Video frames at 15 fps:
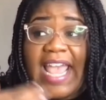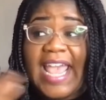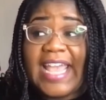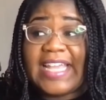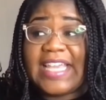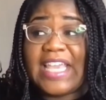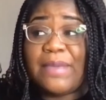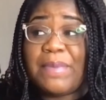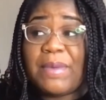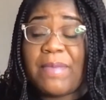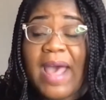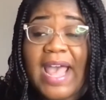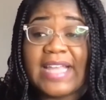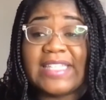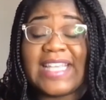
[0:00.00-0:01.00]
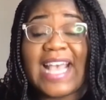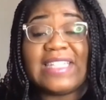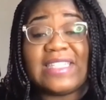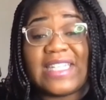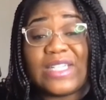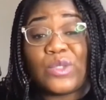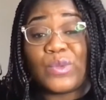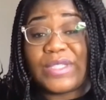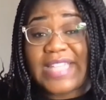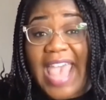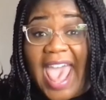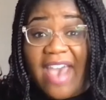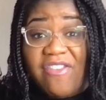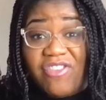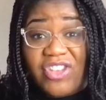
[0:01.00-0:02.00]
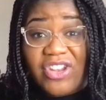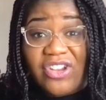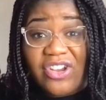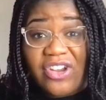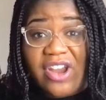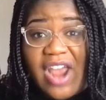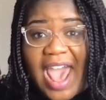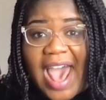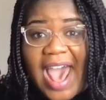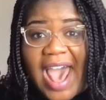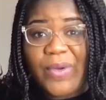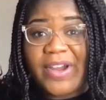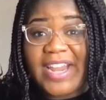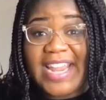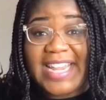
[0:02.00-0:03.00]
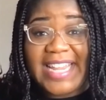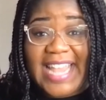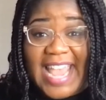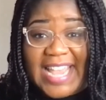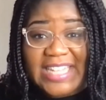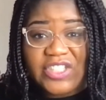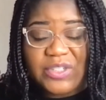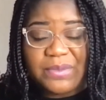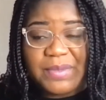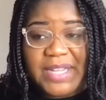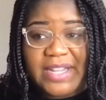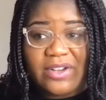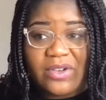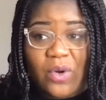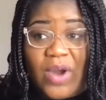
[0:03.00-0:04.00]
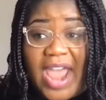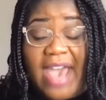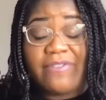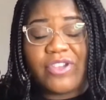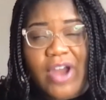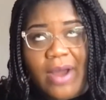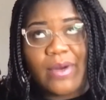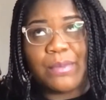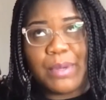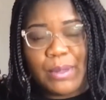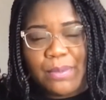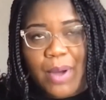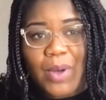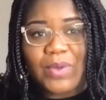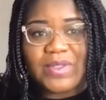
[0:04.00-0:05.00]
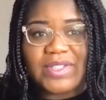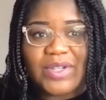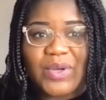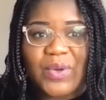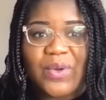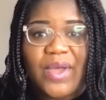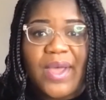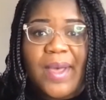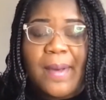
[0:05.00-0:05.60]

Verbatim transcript: And keep in mind, yes, this was after our engagement or after our proposal,